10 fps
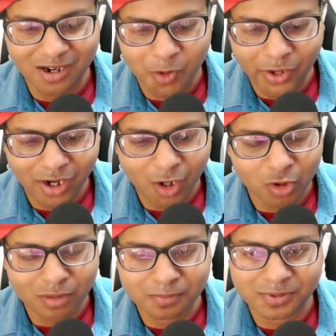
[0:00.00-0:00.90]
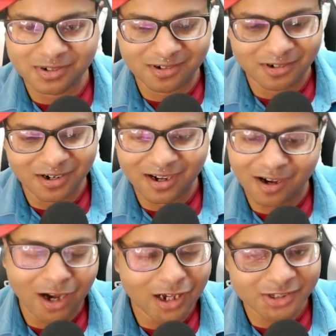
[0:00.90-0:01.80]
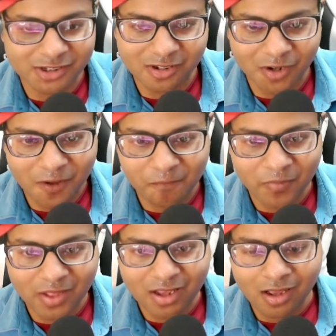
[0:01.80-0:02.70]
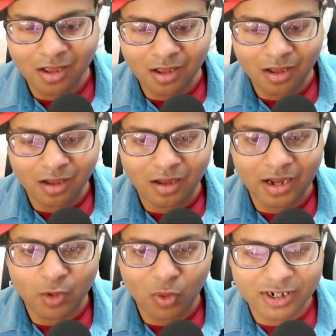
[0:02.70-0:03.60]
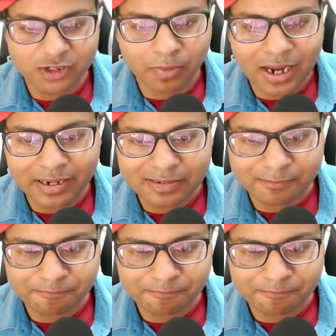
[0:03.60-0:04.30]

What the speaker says: going out of us. Okay. And what is bad?